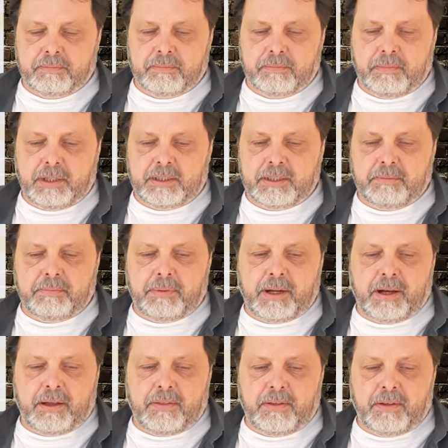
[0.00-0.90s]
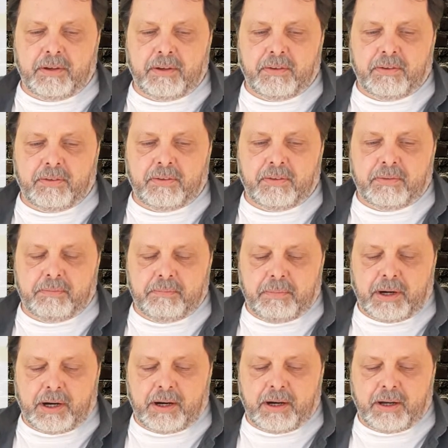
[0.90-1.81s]
multiply this
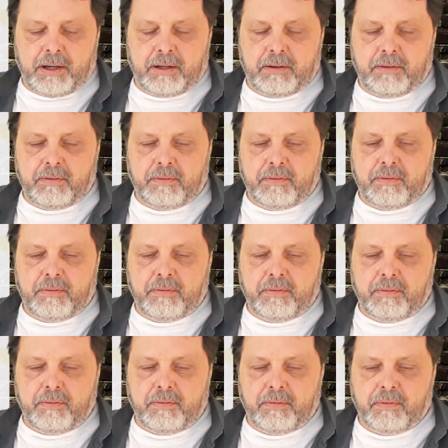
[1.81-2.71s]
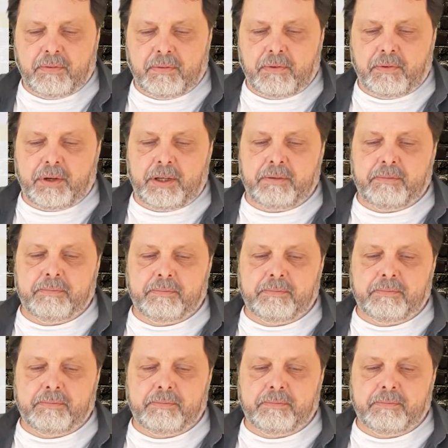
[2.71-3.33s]
by 3.